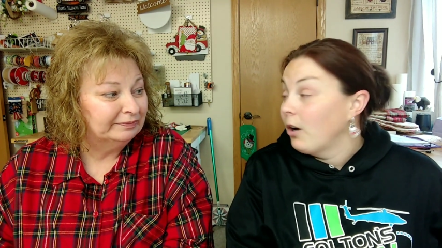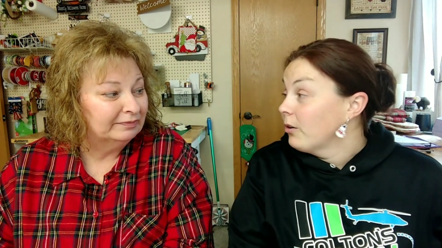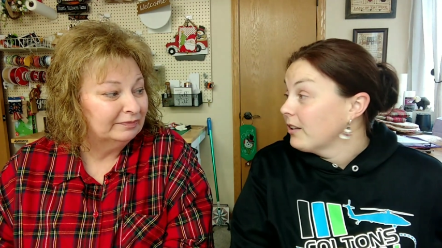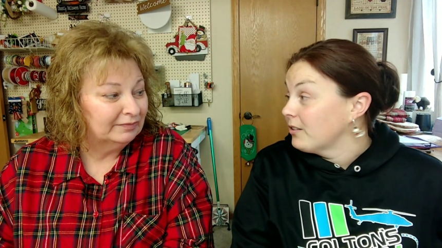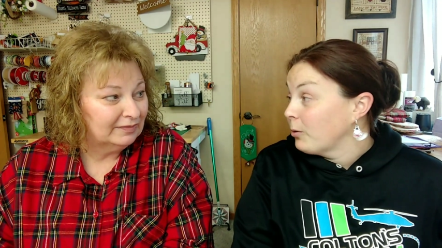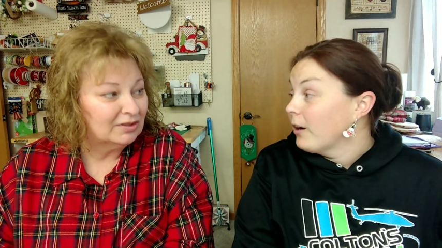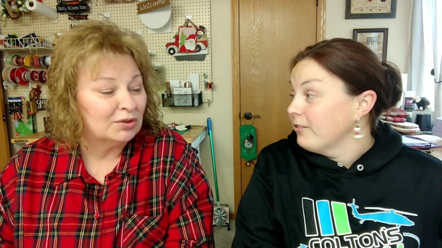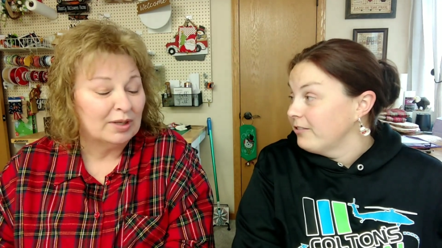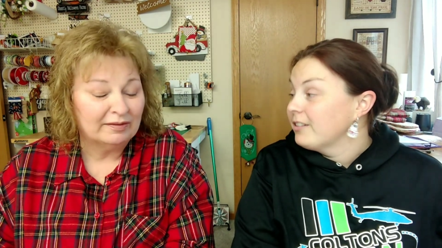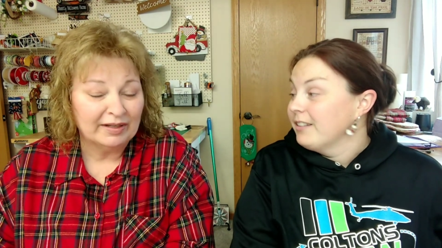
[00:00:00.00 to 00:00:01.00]
Speaker 1: 12. Oh,
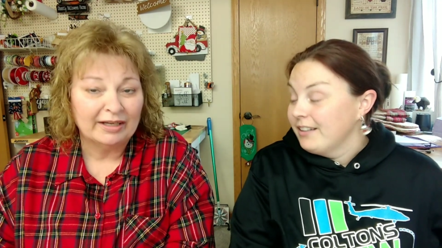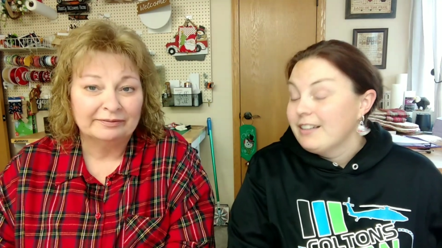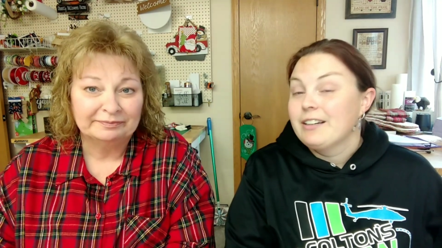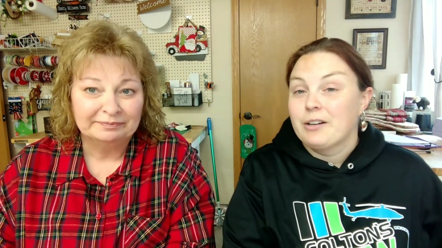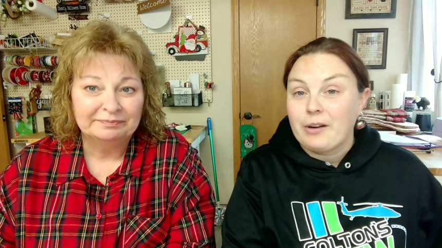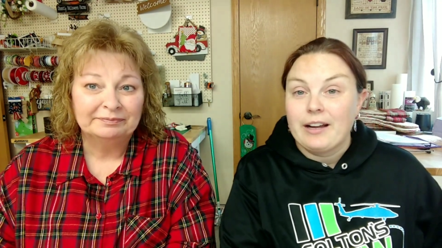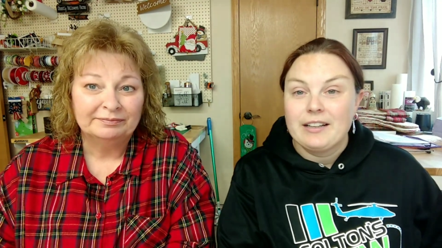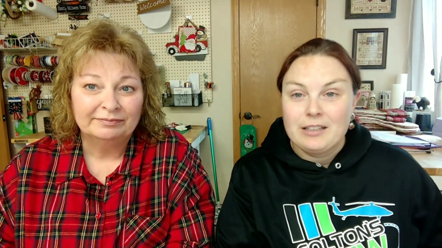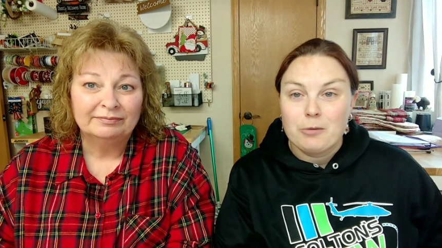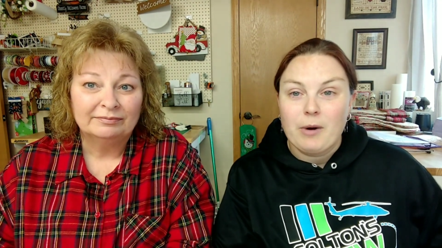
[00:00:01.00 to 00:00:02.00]
12? 12, yeah.
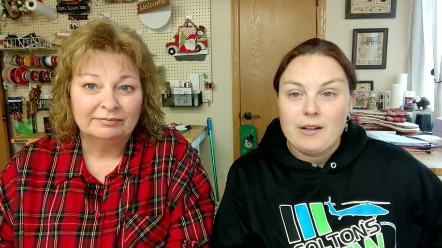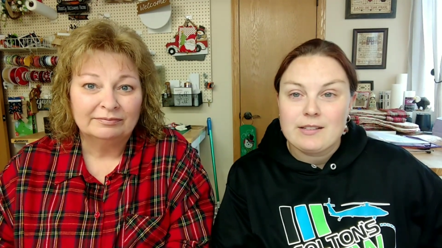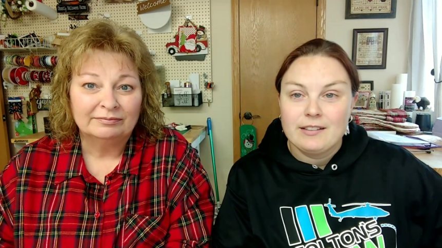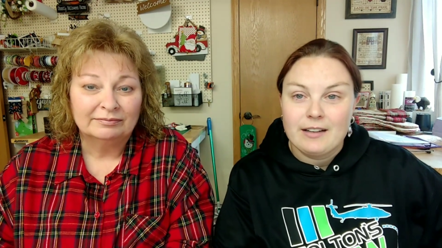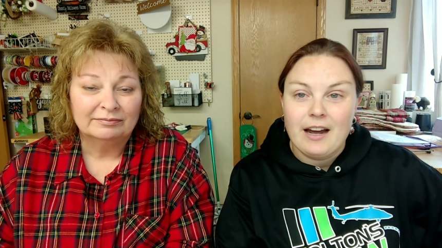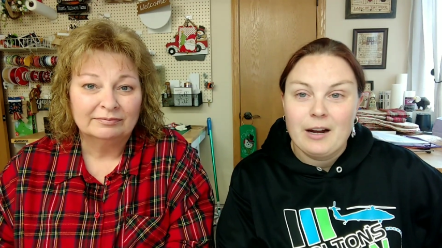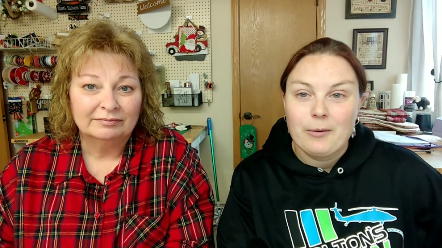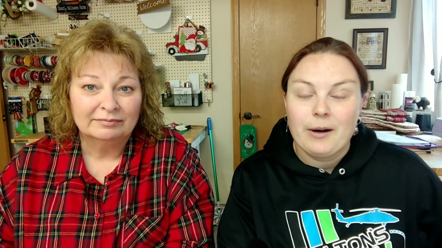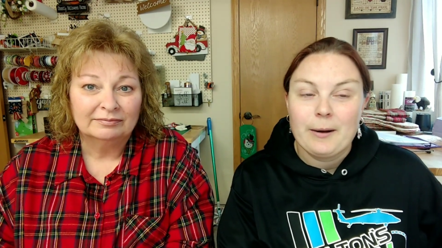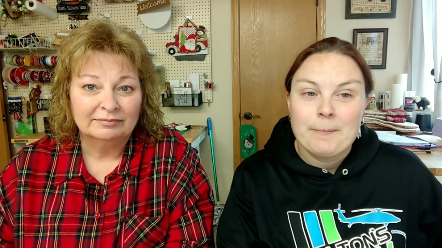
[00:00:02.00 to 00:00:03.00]
Okay, in Nebraska and
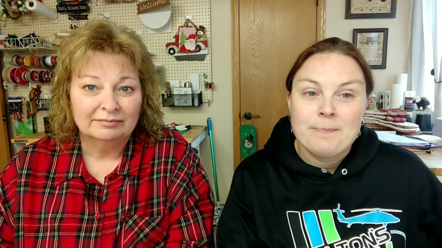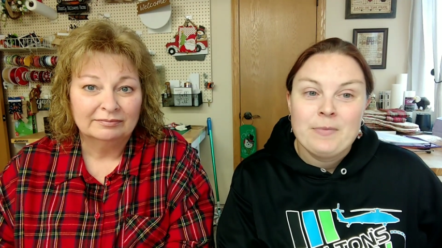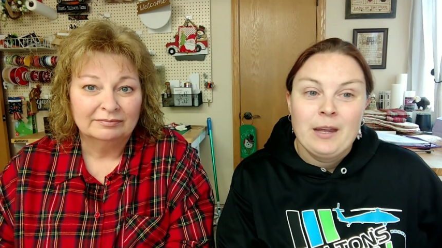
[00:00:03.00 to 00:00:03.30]
Iowa.